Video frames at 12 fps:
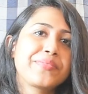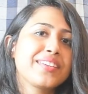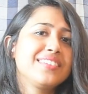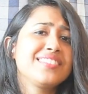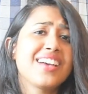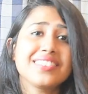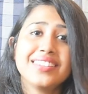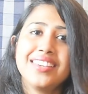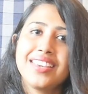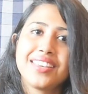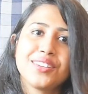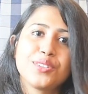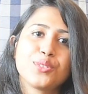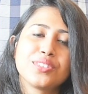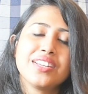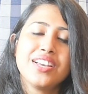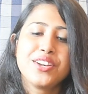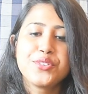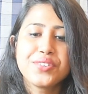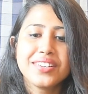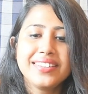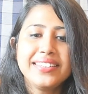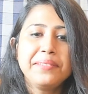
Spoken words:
nothing could really